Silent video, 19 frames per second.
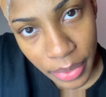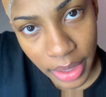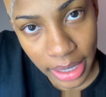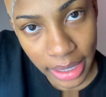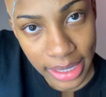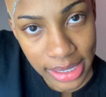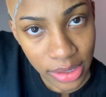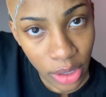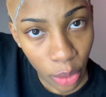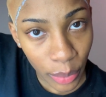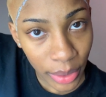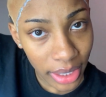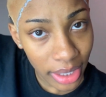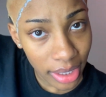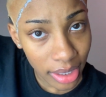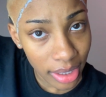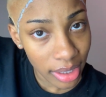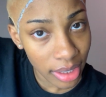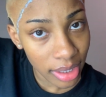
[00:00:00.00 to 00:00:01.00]
our blow
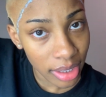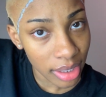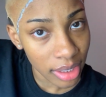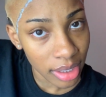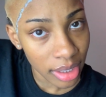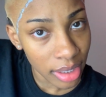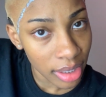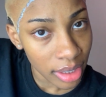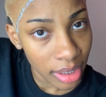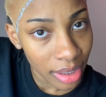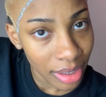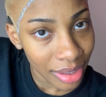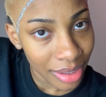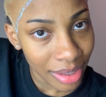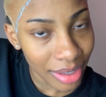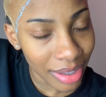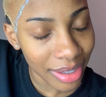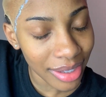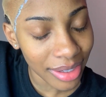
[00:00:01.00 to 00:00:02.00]
dryer and
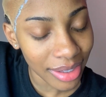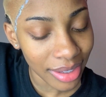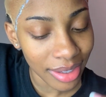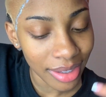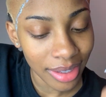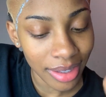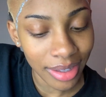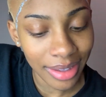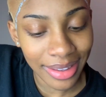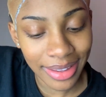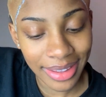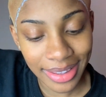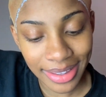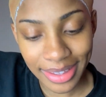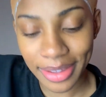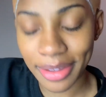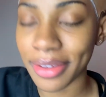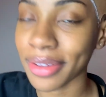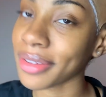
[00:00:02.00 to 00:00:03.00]
sealing the deal
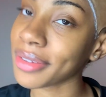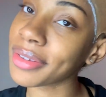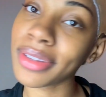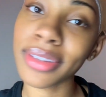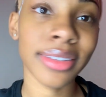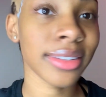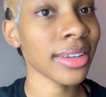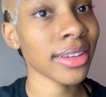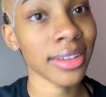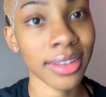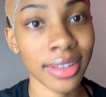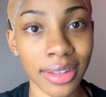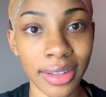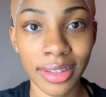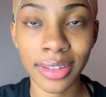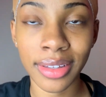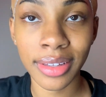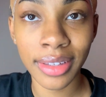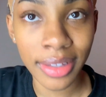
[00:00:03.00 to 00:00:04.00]
with her as well, and
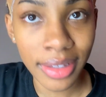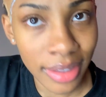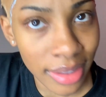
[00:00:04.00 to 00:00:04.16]
moving